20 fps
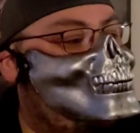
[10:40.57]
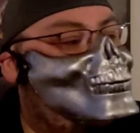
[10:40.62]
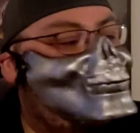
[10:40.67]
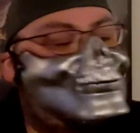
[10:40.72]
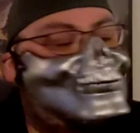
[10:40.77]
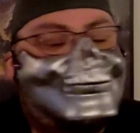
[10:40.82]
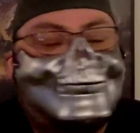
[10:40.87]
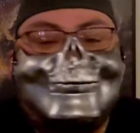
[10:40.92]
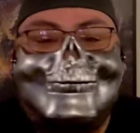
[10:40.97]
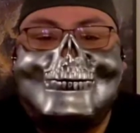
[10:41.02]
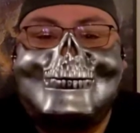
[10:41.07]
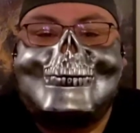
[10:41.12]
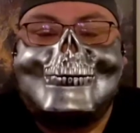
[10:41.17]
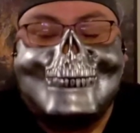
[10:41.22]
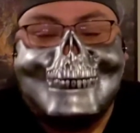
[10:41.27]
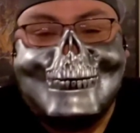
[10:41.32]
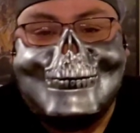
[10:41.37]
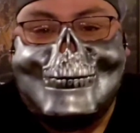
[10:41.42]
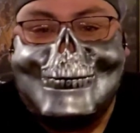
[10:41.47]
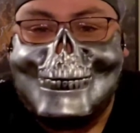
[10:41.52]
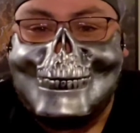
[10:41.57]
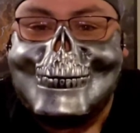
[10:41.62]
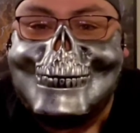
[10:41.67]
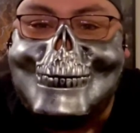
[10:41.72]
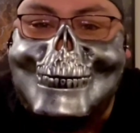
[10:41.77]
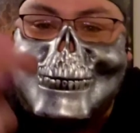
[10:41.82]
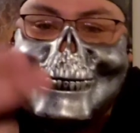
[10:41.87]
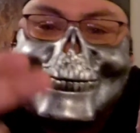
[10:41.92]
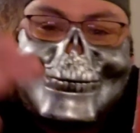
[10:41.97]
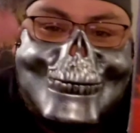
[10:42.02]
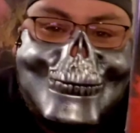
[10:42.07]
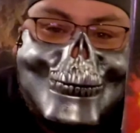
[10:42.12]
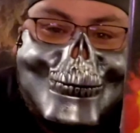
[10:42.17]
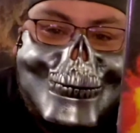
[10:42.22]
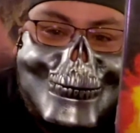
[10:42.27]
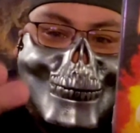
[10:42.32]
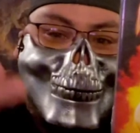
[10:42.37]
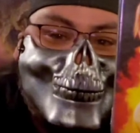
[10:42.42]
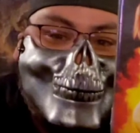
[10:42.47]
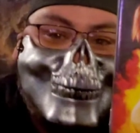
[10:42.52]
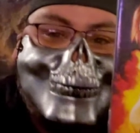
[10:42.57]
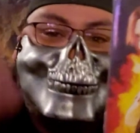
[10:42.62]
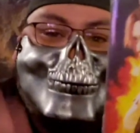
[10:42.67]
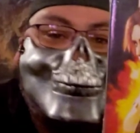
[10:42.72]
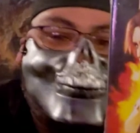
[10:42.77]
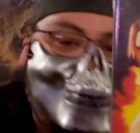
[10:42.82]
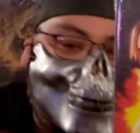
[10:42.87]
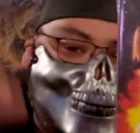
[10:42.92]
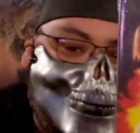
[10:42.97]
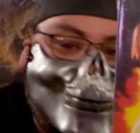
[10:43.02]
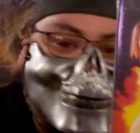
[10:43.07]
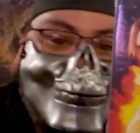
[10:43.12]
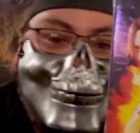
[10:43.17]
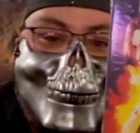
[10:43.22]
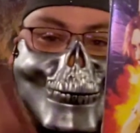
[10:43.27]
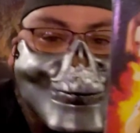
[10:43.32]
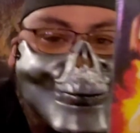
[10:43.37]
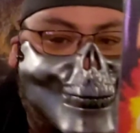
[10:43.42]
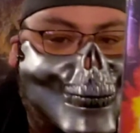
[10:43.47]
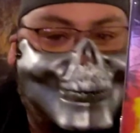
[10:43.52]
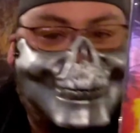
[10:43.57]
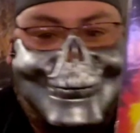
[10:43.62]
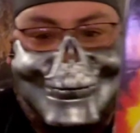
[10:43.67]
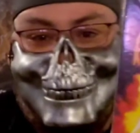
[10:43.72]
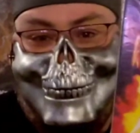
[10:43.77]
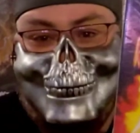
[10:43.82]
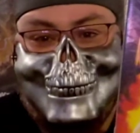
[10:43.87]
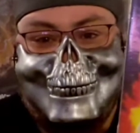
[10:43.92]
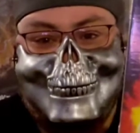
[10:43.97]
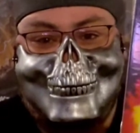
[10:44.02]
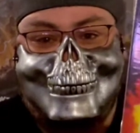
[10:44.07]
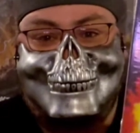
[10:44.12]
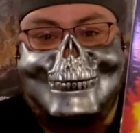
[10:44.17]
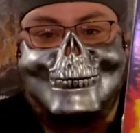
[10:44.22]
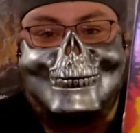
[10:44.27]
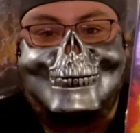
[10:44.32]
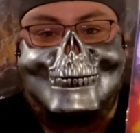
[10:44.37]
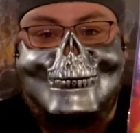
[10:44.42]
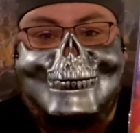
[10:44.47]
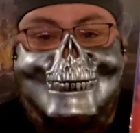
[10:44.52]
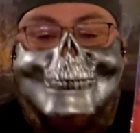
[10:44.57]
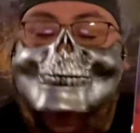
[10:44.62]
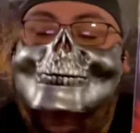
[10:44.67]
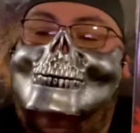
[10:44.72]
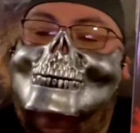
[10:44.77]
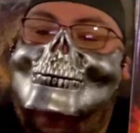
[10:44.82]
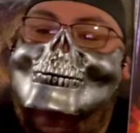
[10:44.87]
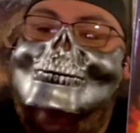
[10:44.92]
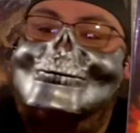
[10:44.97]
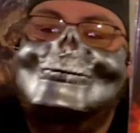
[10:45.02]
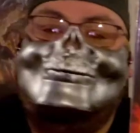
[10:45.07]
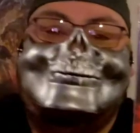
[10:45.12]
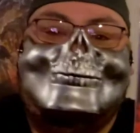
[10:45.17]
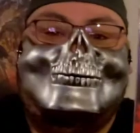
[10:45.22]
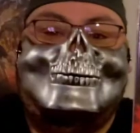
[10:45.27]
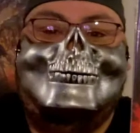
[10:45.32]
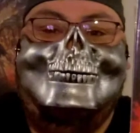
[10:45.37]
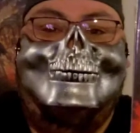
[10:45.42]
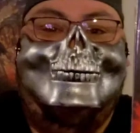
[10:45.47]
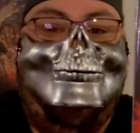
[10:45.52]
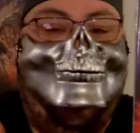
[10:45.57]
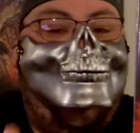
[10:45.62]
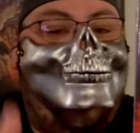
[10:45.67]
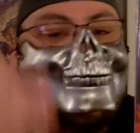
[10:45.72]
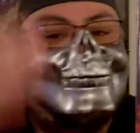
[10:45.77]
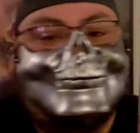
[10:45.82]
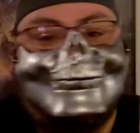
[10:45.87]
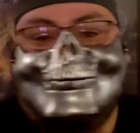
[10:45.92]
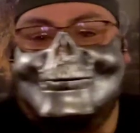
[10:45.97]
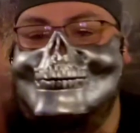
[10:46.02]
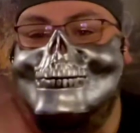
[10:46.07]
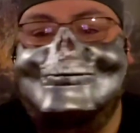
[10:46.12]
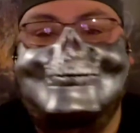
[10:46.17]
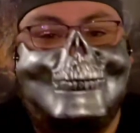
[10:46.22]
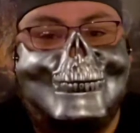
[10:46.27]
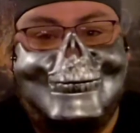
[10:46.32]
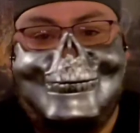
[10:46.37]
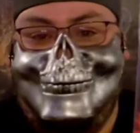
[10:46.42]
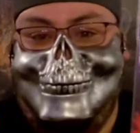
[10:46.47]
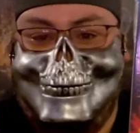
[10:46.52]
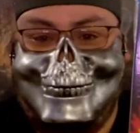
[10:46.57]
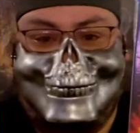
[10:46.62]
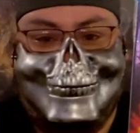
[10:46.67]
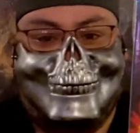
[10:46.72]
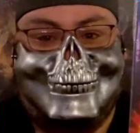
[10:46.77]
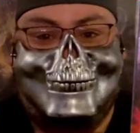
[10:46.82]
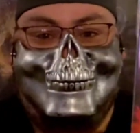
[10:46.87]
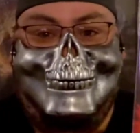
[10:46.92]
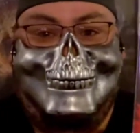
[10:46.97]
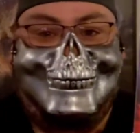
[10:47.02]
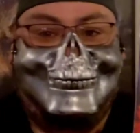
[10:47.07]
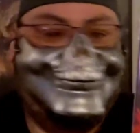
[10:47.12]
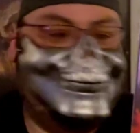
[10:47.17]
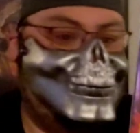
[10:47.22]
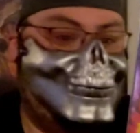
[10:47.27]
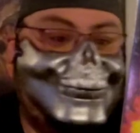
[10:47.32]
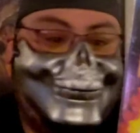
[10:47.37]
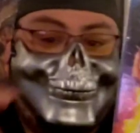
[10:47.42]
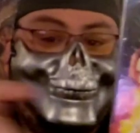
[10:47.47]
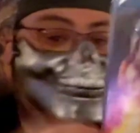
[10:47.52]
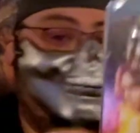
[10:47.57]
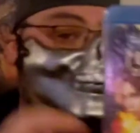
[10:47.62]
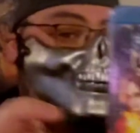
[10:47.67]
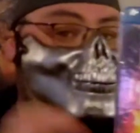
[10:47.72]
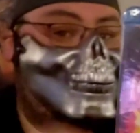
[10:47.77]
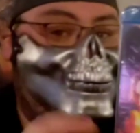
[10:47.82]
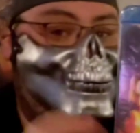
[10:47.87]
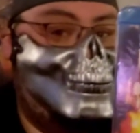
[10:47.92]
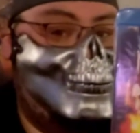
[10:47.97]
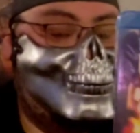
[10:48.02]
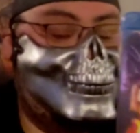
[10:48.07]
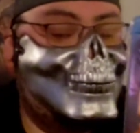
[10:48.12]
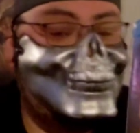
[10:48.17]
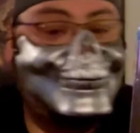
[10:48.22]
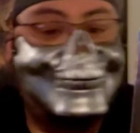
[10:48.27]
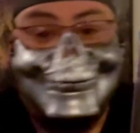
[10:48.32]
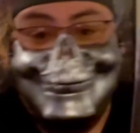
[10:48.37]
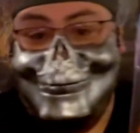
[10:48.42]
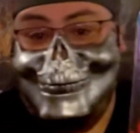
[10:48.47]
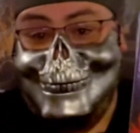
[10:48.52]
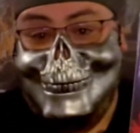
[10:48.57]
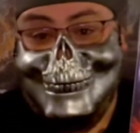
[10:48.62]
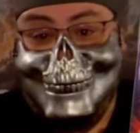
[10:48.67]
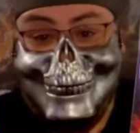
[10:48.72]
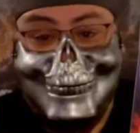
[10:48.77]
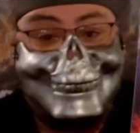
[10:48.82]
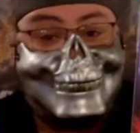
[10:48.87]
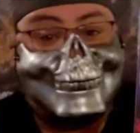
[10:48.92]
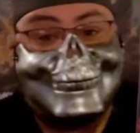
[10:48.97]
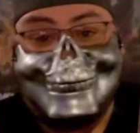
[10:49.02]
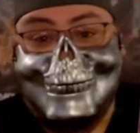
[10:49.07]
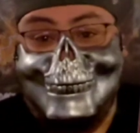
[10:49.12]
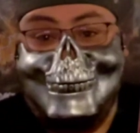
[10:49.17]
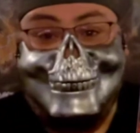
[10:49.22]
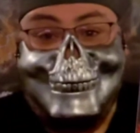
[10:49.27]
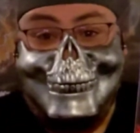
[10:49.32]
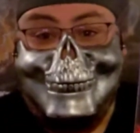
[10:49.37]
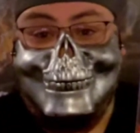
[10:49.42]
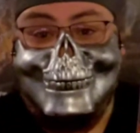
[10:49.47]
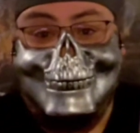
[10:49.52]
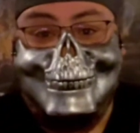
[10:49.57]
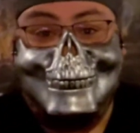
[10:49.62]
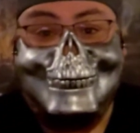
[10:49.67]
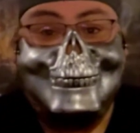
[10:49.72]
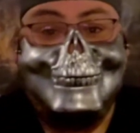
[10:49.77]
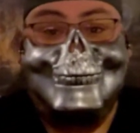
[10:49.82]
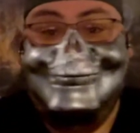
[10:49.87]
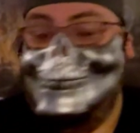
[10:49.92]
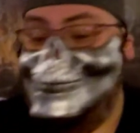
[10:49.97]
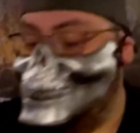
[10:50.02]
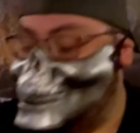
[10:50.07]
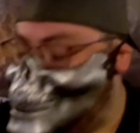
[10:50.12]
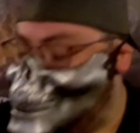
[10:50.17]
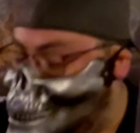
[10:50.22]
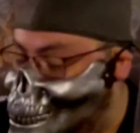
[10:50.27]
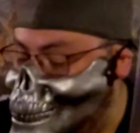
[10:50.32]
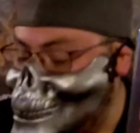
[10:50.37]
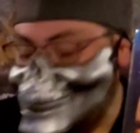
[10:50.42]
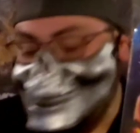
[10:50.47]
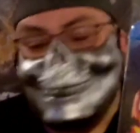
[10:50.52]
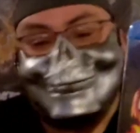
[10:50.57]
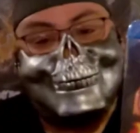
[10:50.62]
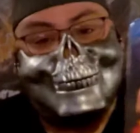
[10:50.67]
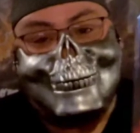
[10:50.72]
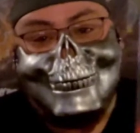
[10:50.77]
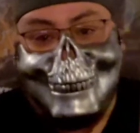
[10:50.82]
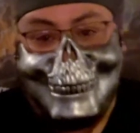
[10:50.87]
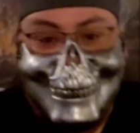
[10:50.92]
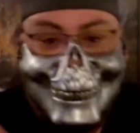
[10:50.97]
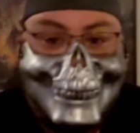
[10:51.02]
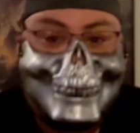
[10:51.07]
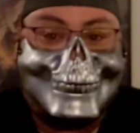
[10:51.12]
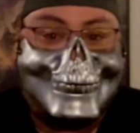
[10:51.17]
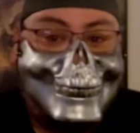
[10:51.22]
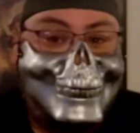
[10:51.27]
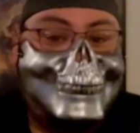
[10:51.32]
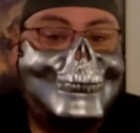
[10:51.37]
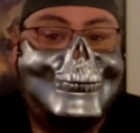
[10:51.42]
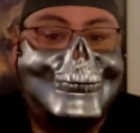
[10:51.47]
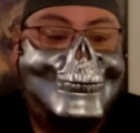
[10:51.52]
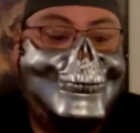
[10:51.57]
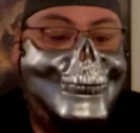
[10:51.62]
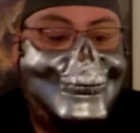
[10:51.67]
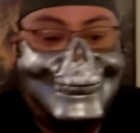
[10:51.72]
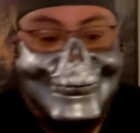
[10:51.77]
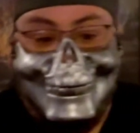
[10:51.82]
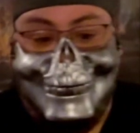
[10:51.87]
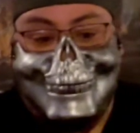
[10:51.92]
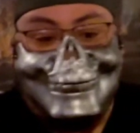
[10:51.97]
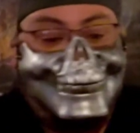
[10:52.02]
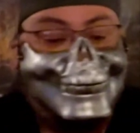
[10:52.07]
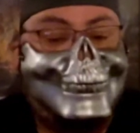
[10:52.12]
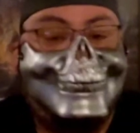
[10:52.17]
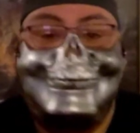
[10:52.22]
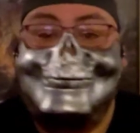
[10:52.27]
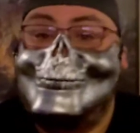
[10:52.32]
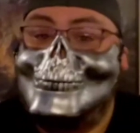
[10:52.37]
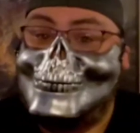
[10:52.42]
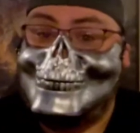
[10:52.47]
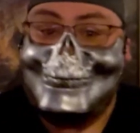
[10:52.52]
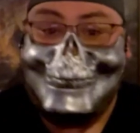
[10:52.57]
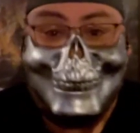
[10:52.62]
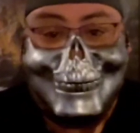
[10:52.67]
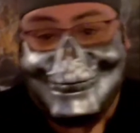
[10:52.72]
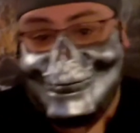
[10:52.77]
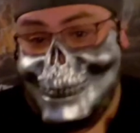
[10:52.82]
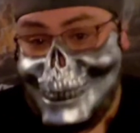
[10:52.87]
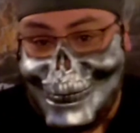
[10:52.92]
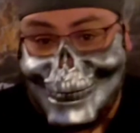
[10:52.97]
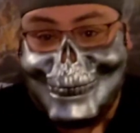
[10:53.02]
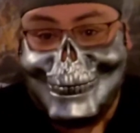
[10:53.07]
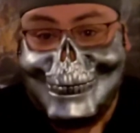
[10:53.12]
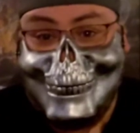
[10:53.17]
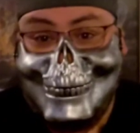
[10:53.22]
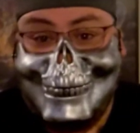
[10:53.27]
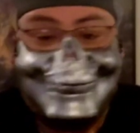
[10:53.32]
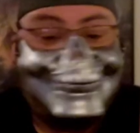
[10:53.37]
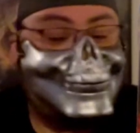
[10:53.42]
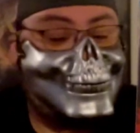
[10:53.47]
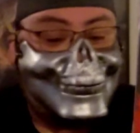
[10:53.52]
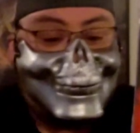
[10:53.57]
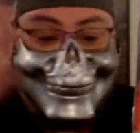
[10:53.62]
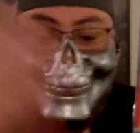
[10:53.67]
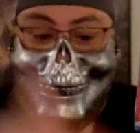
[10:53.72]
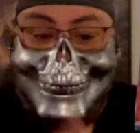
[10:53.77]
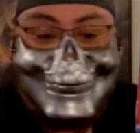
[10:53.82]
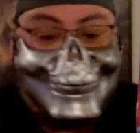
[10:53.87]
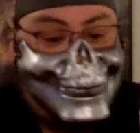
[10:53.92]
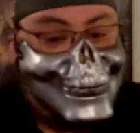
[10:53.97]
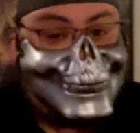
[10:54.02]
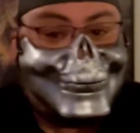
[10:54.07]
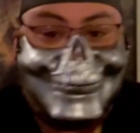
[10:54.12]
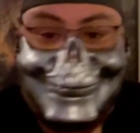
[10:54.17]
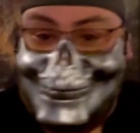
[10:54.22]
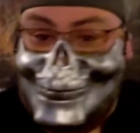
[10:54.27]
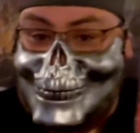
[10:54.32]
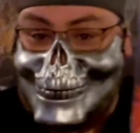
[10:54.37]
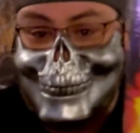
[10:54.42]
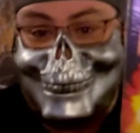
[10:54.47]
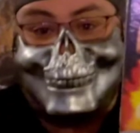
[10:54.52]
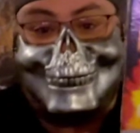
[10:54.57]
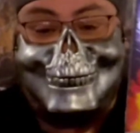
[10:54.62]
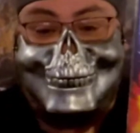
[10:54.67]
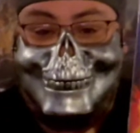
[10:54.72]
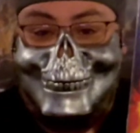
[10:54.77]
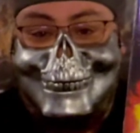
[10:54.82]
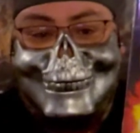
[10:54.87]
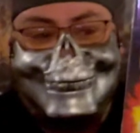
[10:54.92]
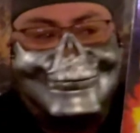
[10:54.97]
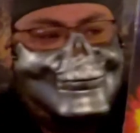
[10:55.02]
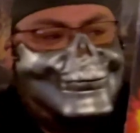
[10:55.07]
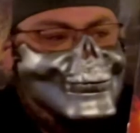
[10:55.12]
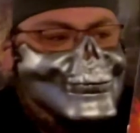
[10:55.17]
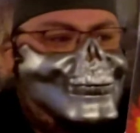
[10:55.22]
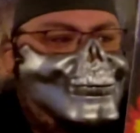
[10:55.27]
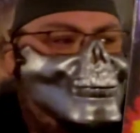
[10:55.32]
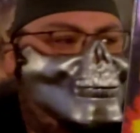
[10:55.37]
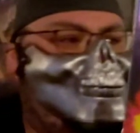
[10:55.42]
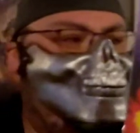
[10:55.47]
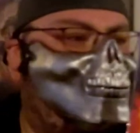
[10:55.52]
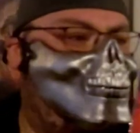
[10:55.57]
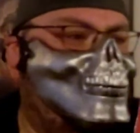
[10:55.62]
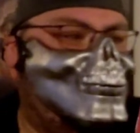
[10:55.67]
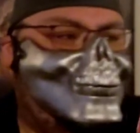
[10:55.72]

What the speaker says: out that they threw in a Resident Evil movie in your horror pack. I have to say, I safely have to say, because of this right here is possibly the best horror pack I've ever opened so far. This is the best one so far, and I've been getting them now